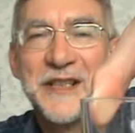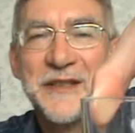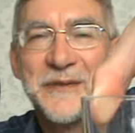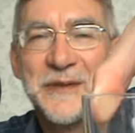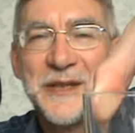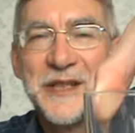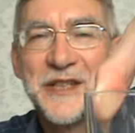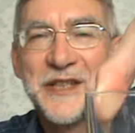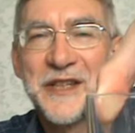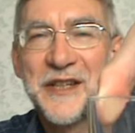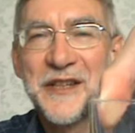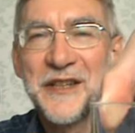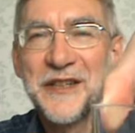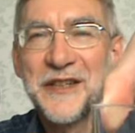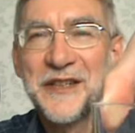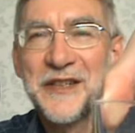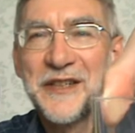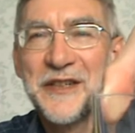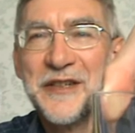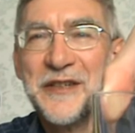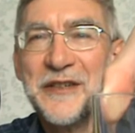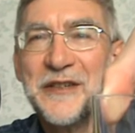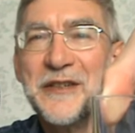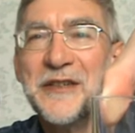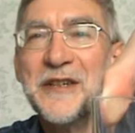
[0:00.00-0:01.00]
to each other
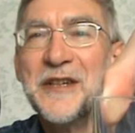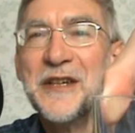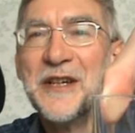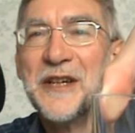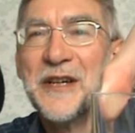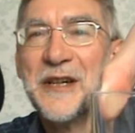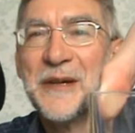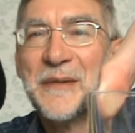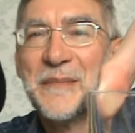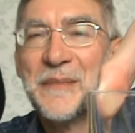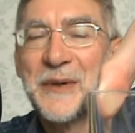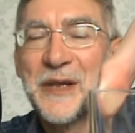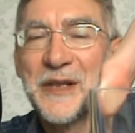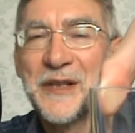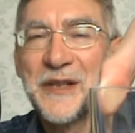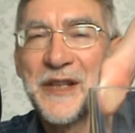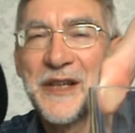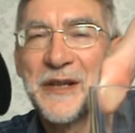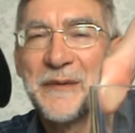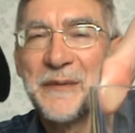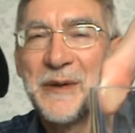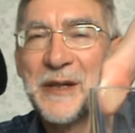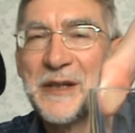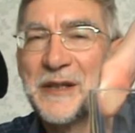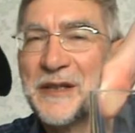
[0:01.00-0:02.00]
too, but
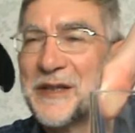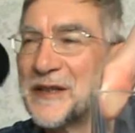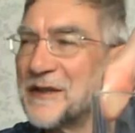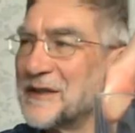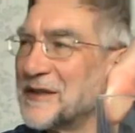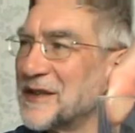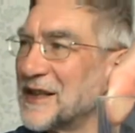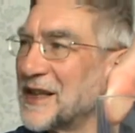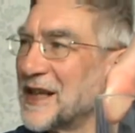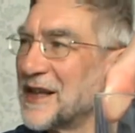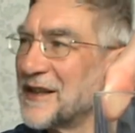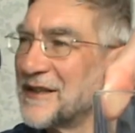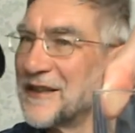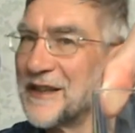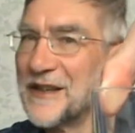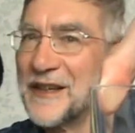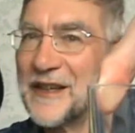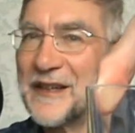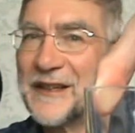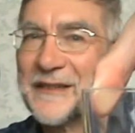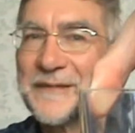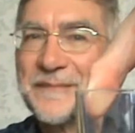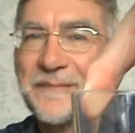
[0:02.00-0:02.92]
they won't go together.